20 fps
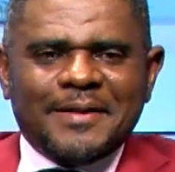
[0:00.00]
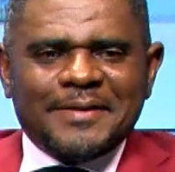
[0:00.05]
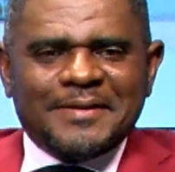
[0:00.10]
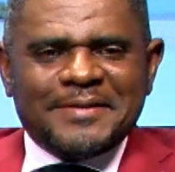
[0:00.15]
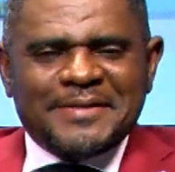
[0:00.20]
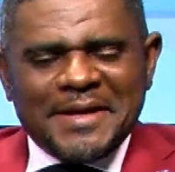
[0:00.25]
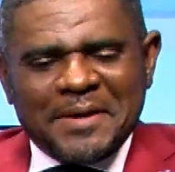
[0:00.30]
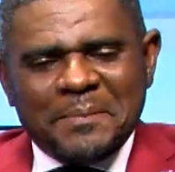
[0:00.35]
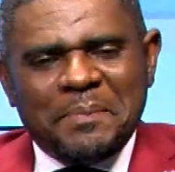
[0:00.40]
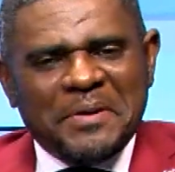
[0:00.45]

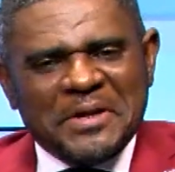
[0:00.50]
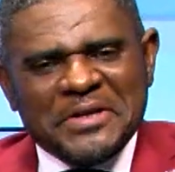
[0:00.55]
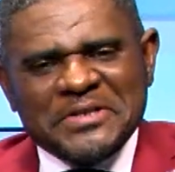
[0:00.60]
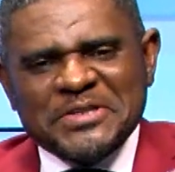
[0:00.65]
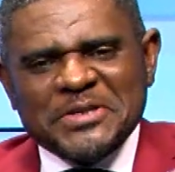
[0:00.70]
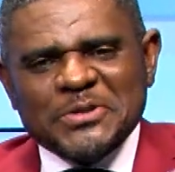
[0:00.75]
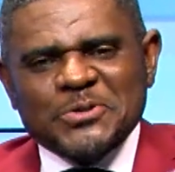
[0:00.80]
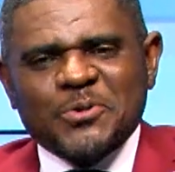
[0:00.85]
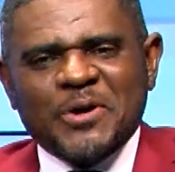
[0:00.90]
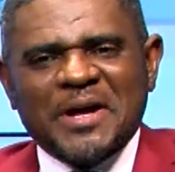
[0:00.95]
10
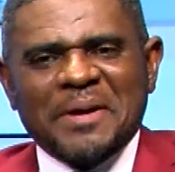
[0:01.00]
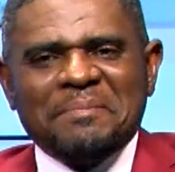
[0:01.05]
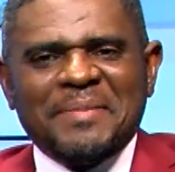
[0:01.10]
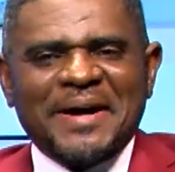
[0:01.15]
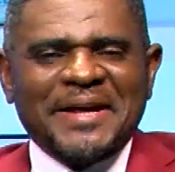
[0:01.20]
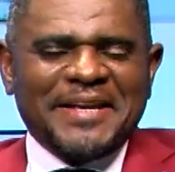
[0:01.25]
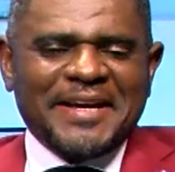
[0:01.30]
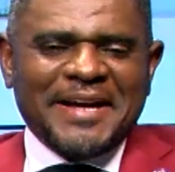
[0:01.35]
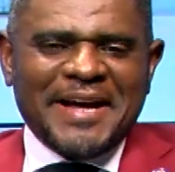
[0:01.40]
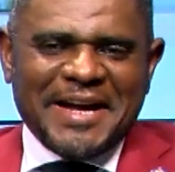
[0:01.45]
places where
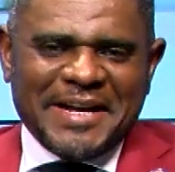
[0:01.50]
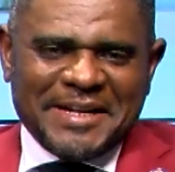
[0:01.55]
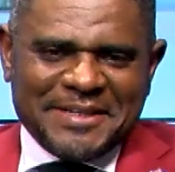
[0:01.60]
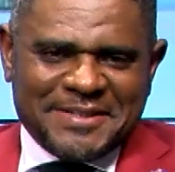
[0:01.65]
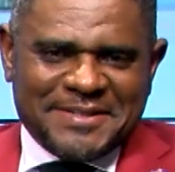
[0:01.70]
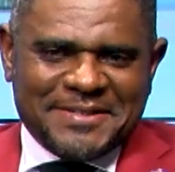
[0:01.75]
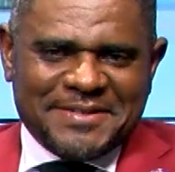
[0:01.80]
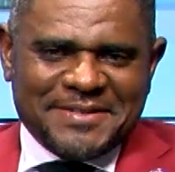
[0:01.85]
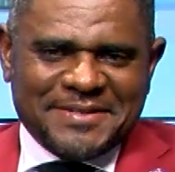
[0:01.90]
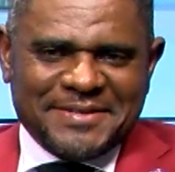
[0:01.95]
money
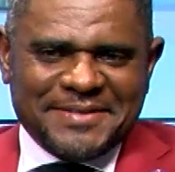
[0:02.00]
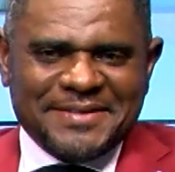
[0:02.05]
hides.